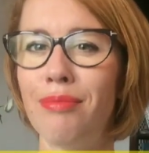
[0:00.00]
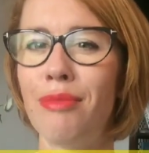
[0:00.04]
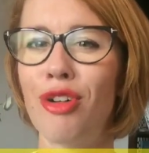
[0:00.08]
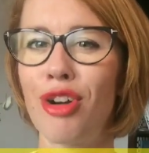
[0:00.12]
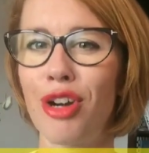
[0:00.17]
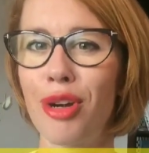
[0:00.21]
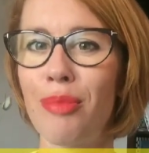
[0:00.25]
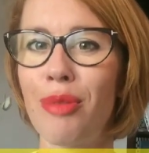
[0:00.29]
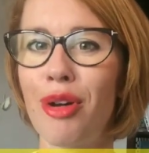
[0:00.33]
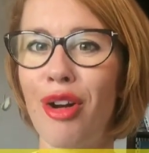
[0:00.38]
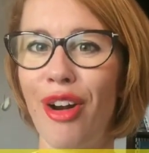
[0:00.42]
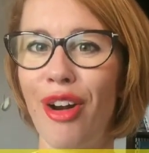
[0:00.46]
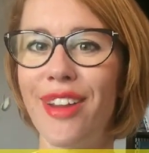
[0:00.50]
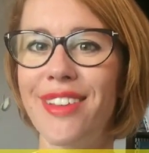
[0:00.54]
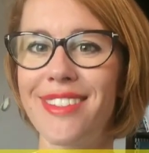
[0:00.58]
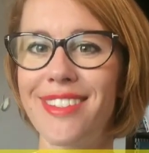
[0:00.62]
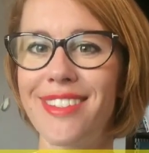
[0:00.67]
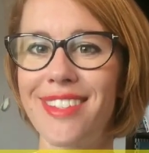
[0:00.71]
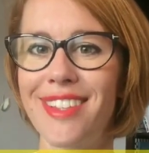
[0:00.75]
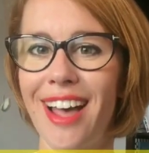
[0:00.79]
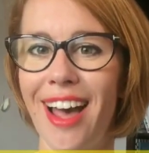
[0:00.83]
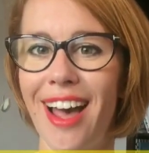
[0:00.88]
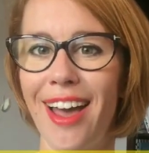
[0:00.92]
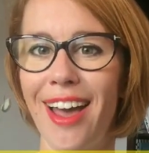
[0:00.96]
more and more
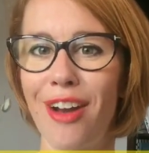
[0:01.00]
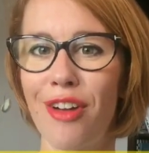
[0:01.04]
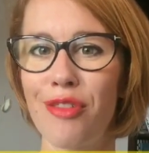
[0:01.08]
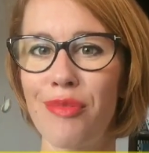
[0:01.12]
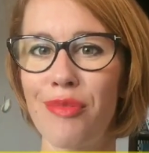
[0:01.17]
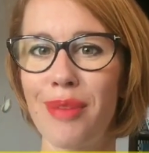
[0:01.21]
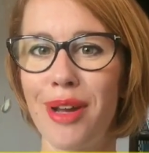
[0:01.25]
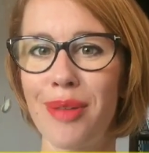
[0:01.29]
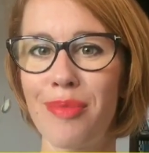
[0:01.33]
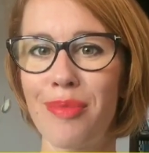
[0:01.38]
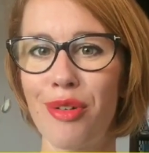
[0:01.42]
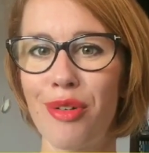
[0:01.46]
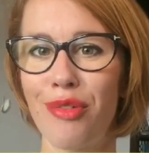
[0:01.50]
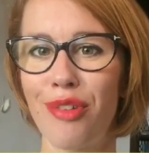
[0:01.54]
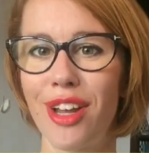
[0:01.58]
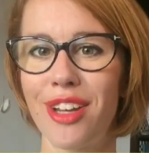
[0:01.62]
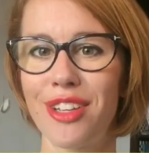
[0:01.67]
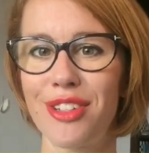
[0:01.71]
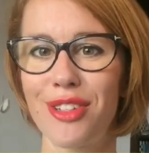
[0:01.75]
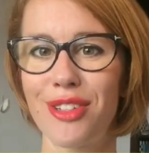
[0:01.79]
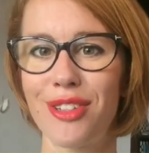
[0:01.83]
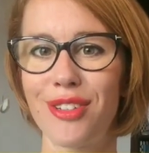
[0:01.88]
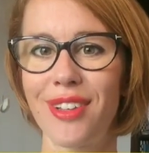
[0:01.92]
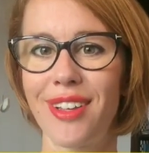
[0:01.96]
inside of my
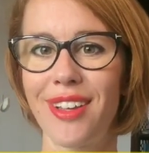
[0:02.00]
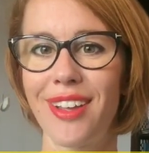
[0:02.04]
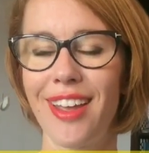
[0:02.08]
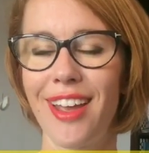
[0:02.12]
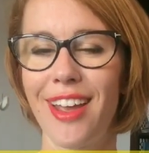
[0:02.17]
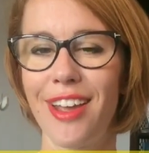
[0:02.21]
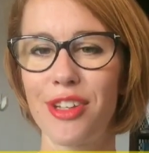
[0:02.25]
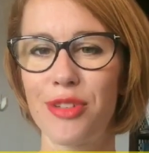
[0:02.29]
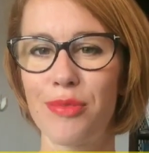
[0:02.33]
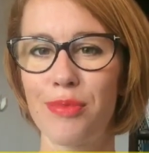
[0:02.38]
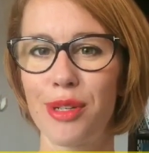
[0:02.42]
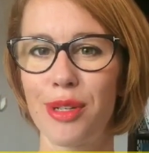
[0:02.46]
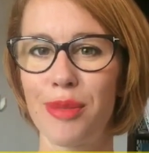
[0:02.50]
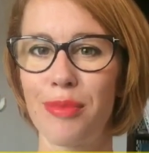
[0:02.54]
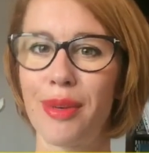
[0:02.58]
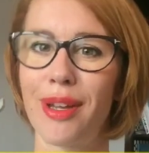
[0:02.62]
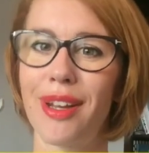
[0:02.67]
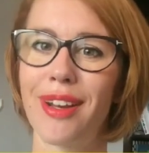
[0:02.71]
professional engagement,